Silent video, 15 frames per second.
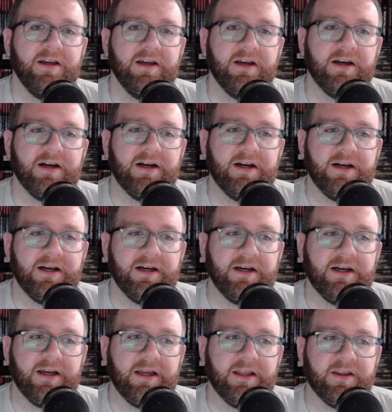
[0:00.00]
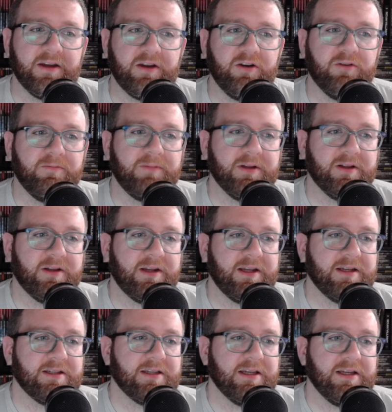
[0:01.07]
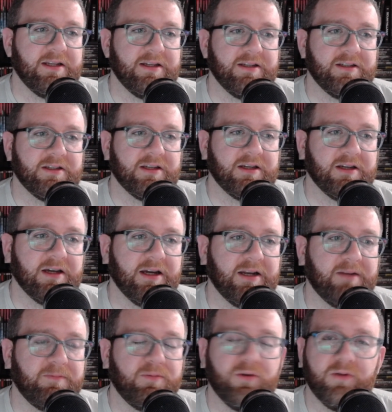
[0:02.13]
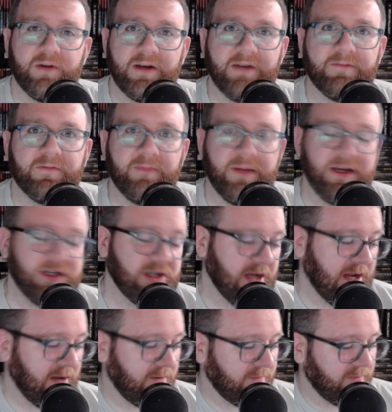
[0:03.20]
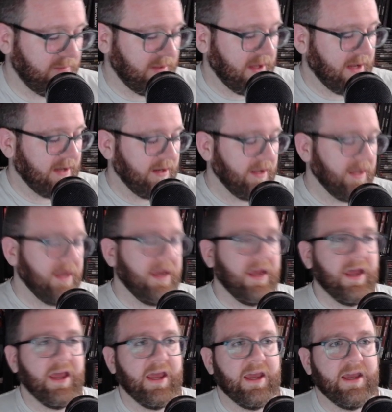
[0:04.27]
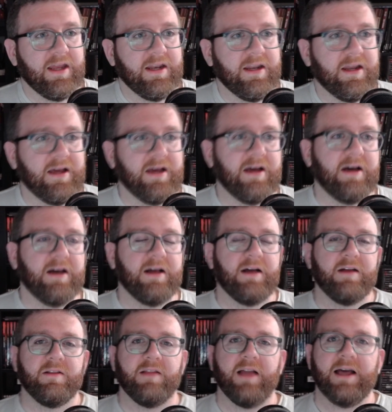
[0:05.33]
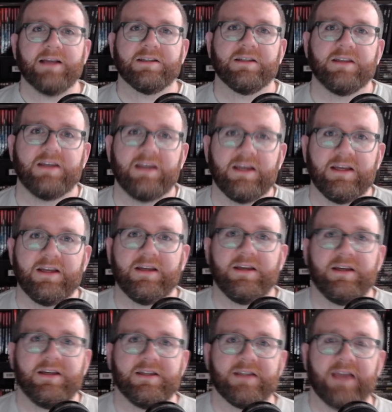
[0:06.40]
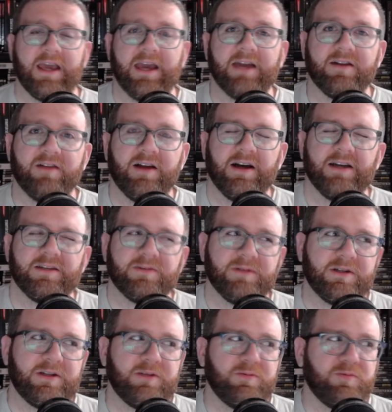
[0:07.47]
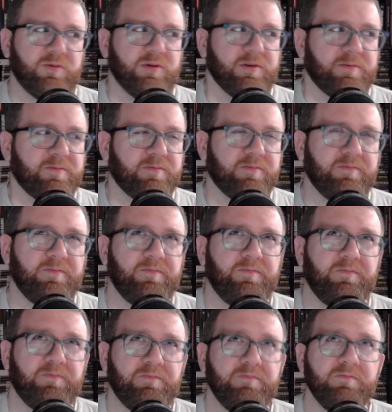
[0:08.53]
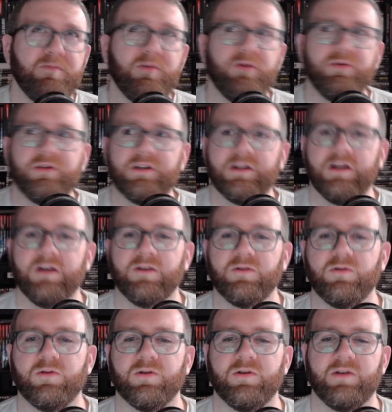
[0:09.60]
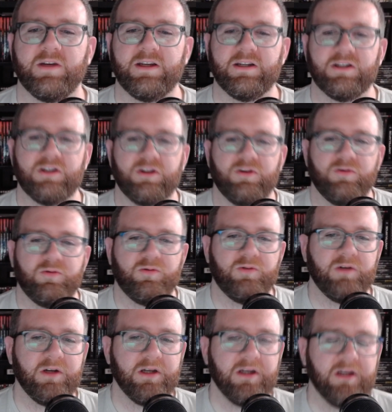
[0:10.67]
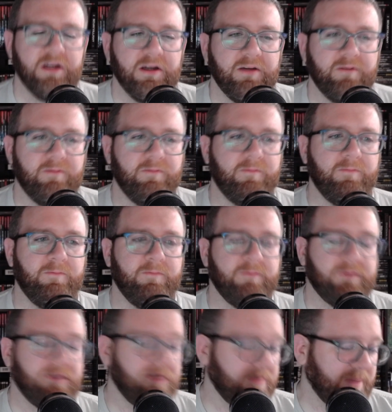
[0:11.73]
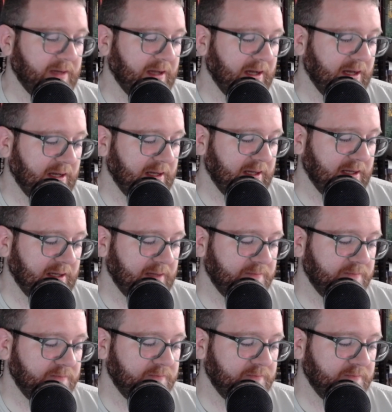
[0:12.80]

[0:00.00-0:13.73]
and like your abilities, it is kind of pulling information out from that. And lastly is analyze, which would most correlate to excuse me, like